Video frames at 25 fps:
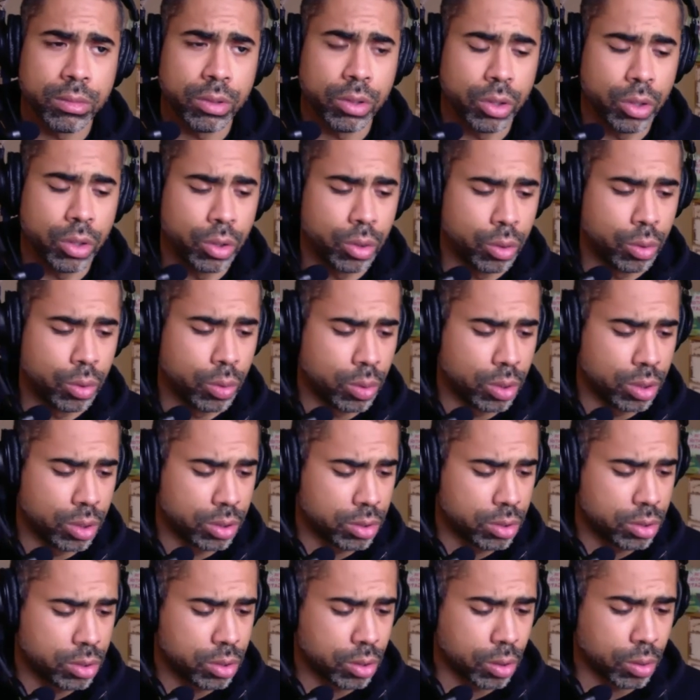You
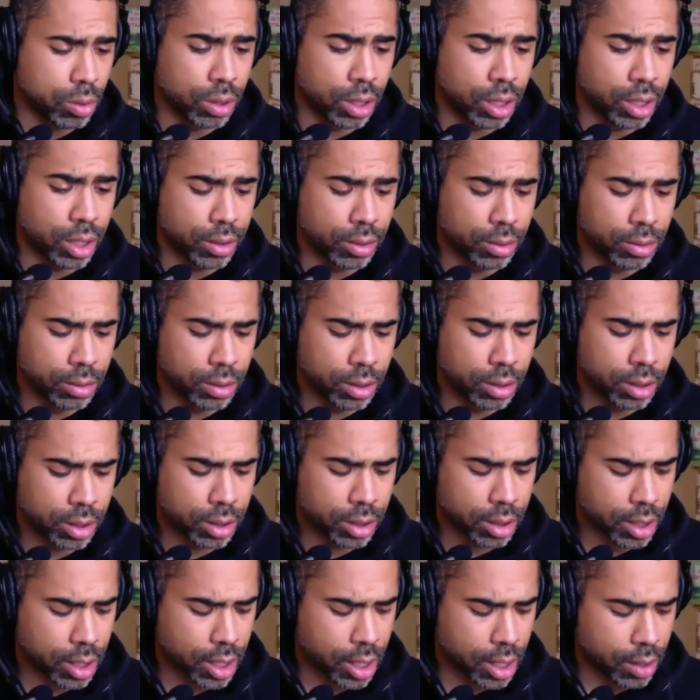was so little
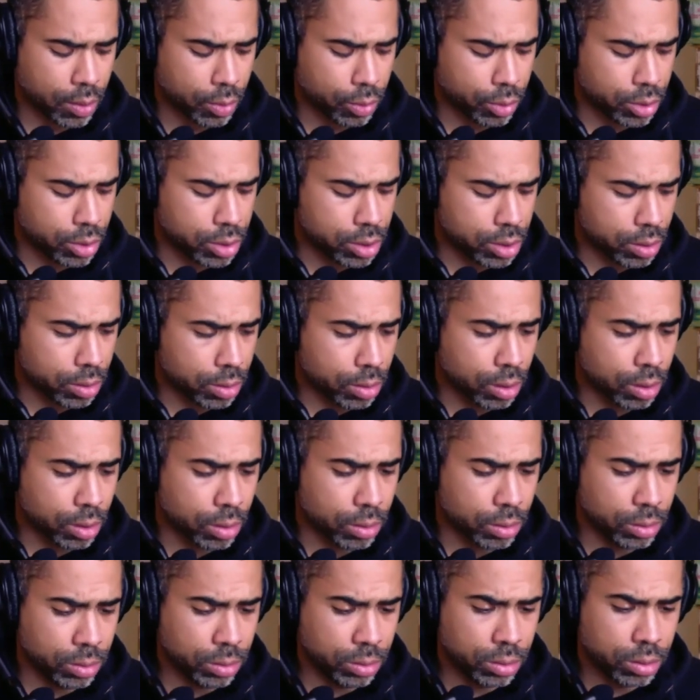and I was so
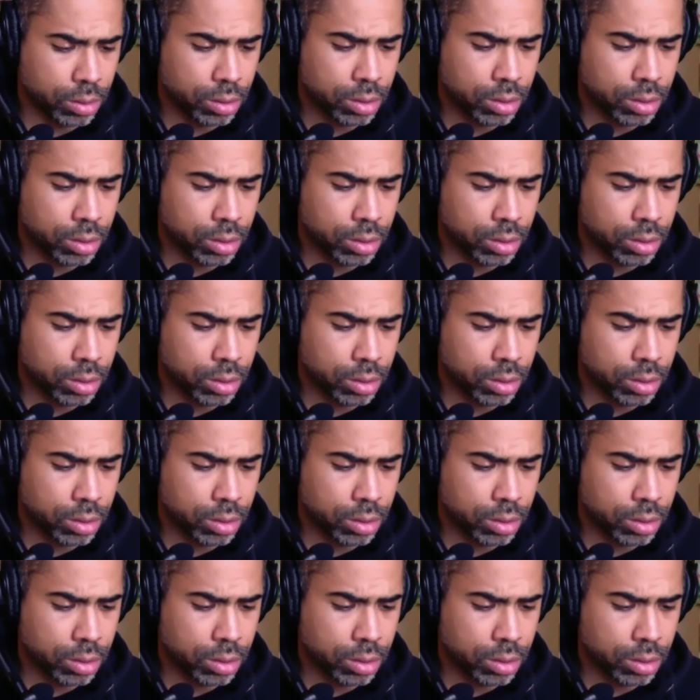old.